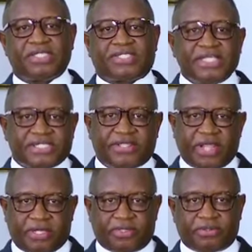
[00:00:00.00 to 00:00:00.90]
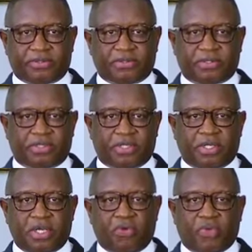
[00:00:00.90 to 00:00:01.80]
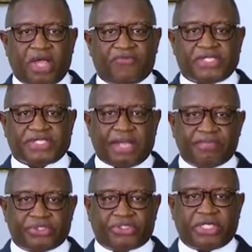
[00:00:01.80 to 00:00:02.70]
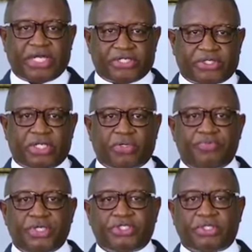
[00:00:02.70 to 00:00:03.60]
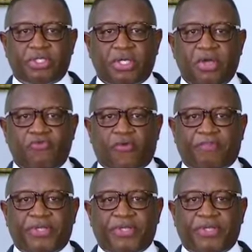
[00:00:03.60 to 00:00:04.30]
Since then, we have established the National Commission for